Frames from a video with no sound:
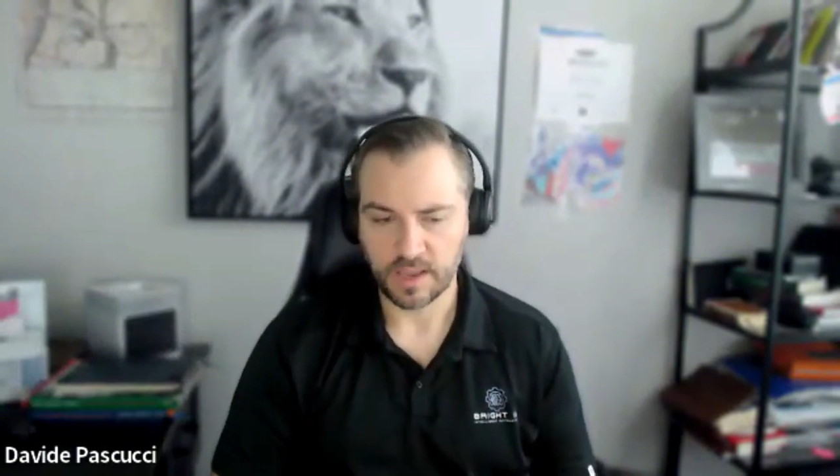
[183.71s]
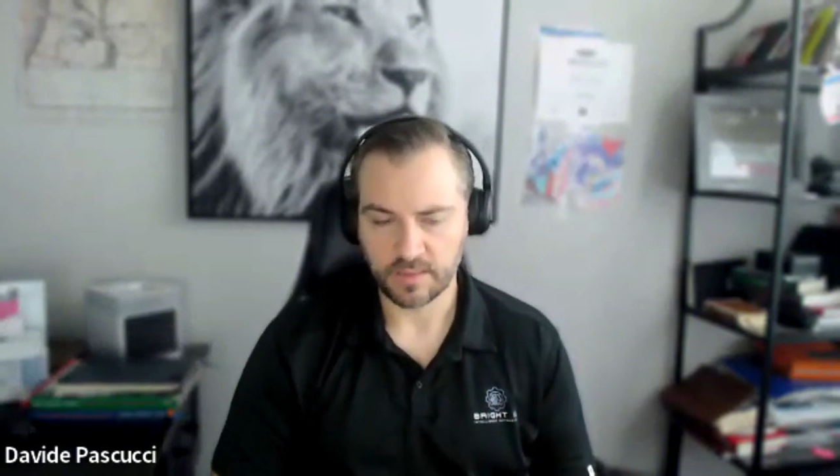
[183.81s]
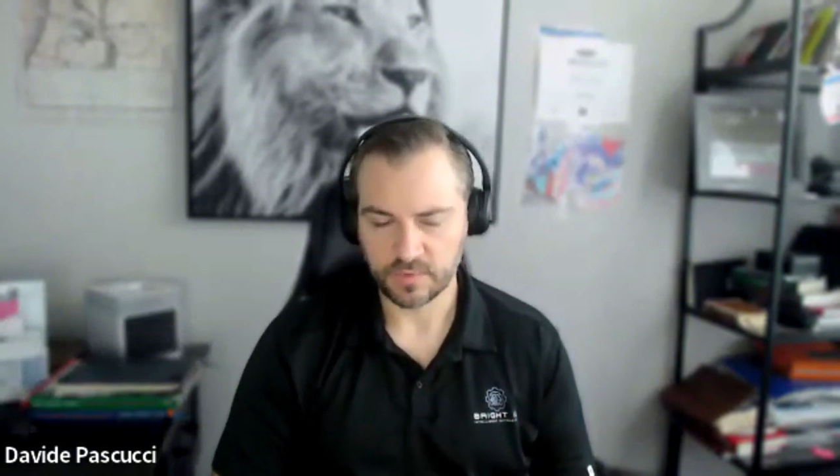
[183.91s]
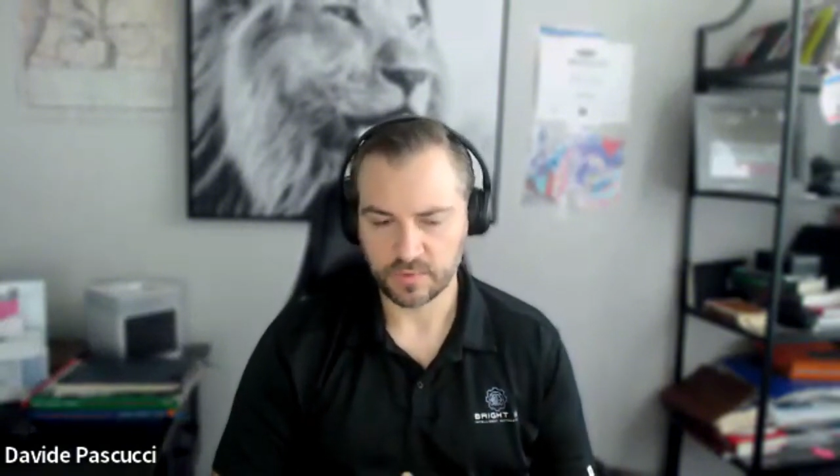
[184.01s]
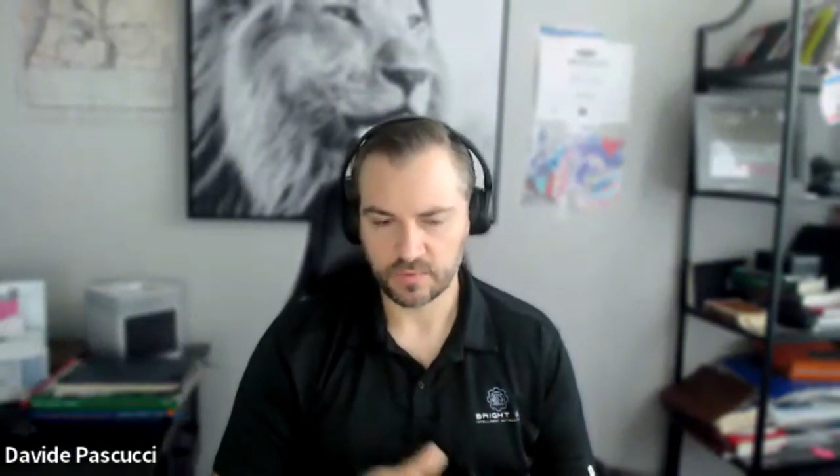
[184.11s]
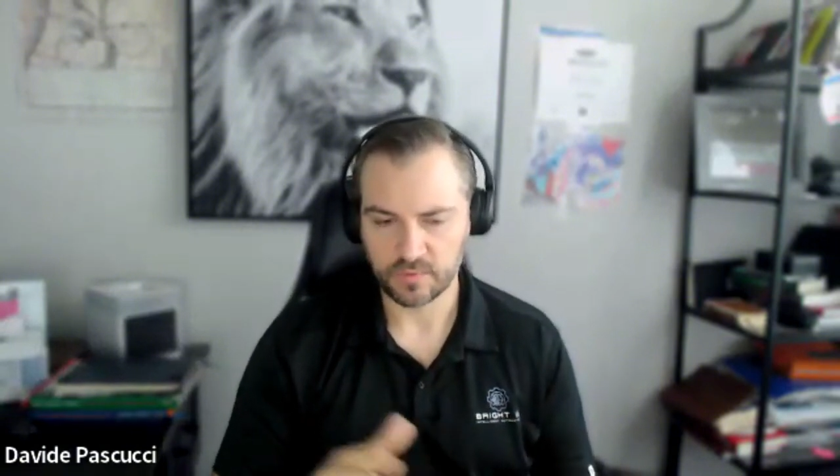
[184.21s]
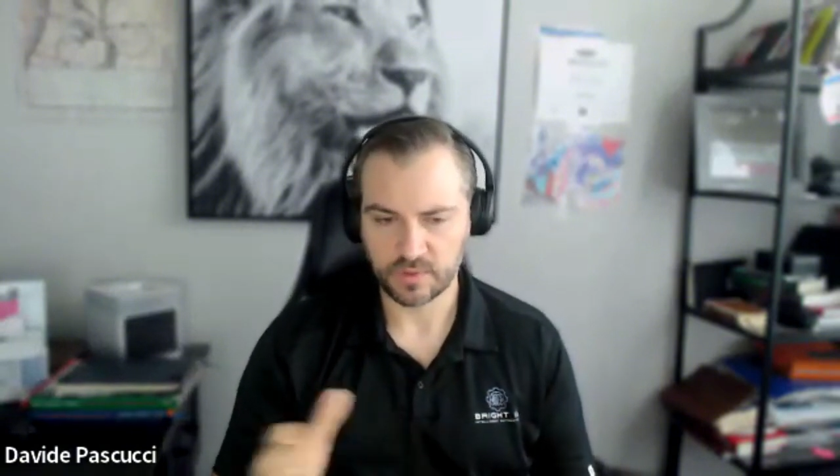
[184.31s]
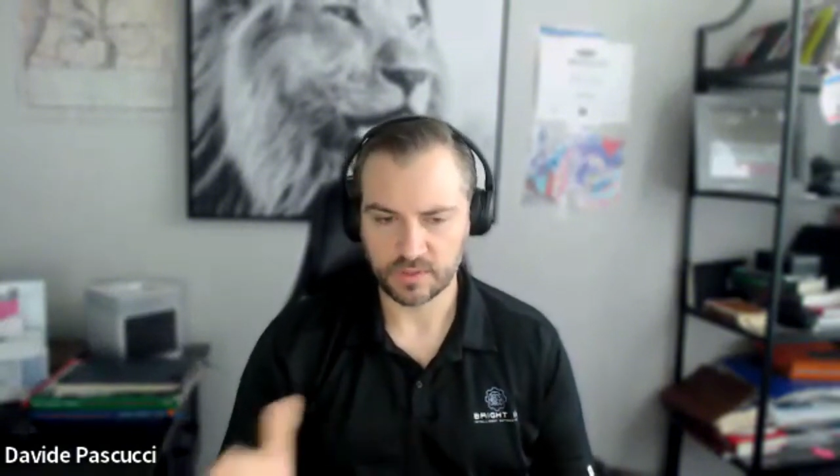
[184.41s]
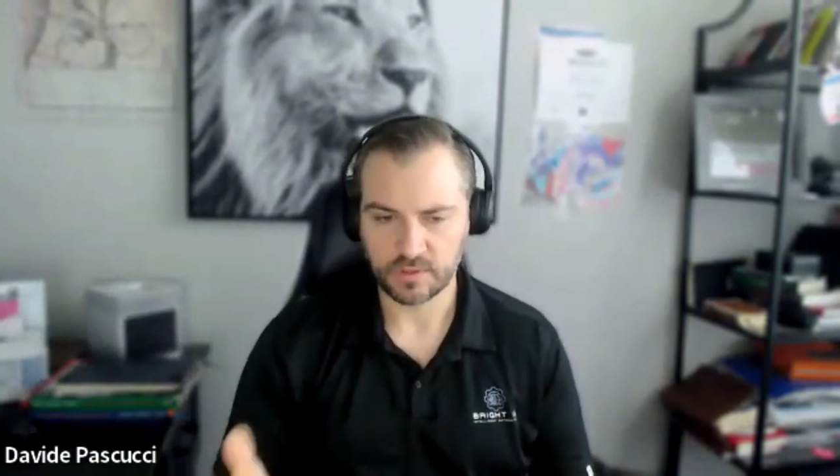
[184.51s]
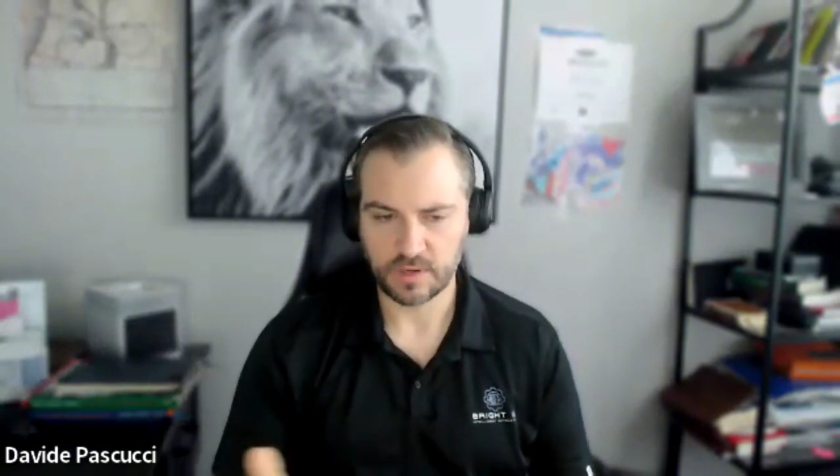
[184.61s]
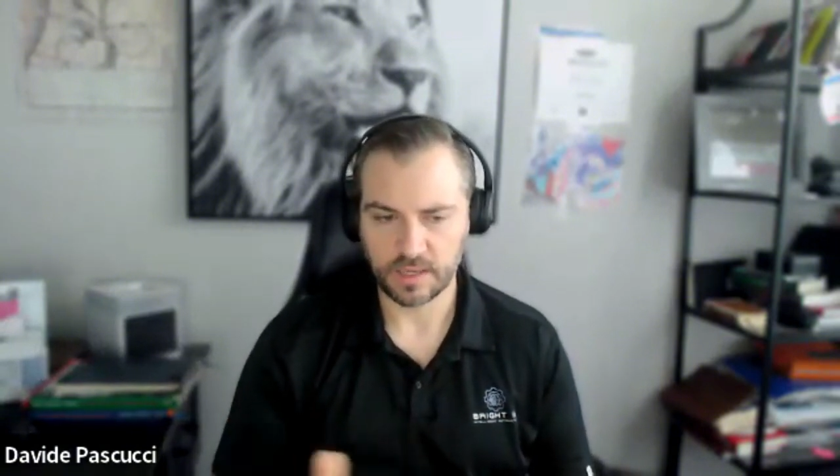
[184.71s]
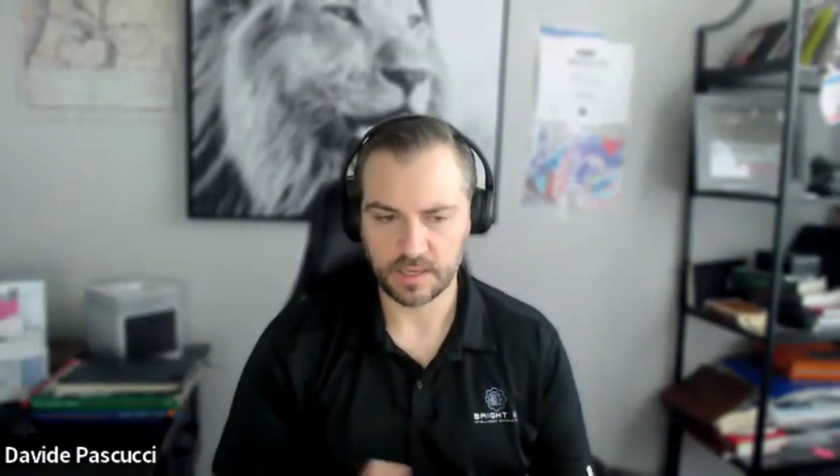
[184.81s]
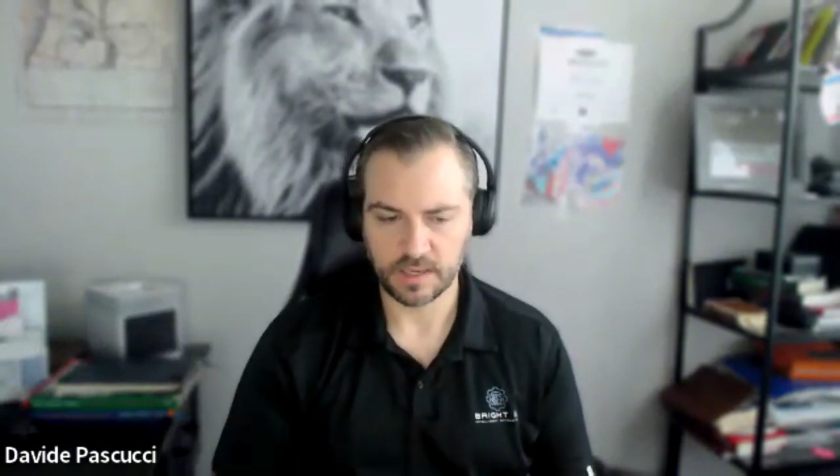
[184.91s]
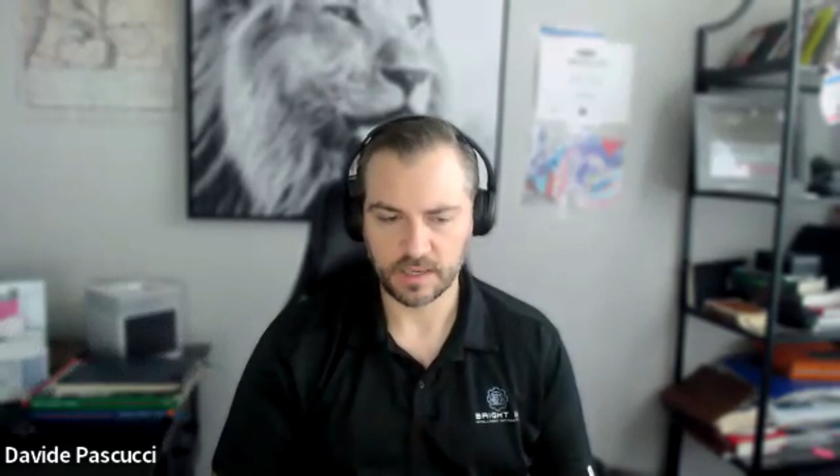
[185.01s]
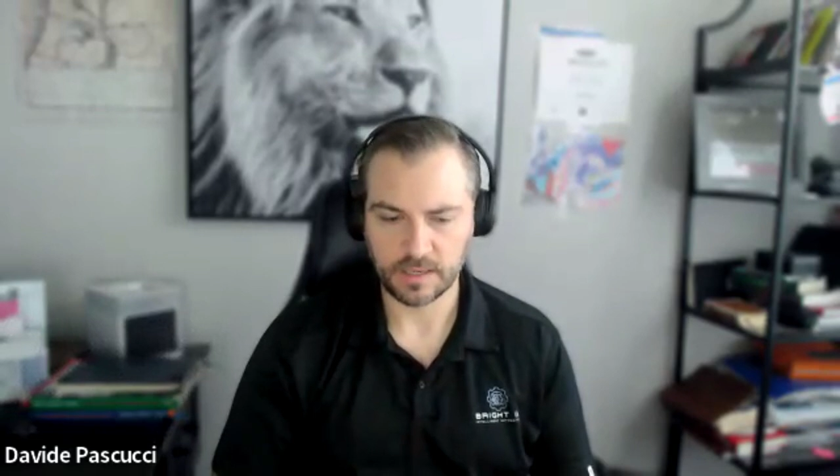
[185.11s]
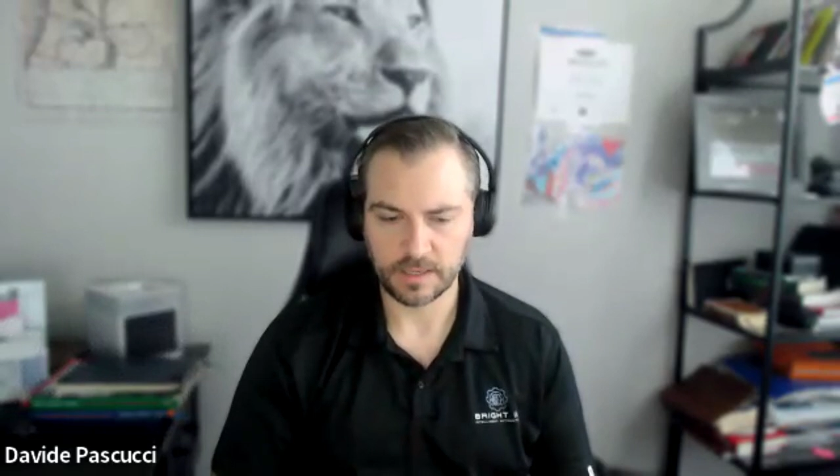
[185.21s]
up to like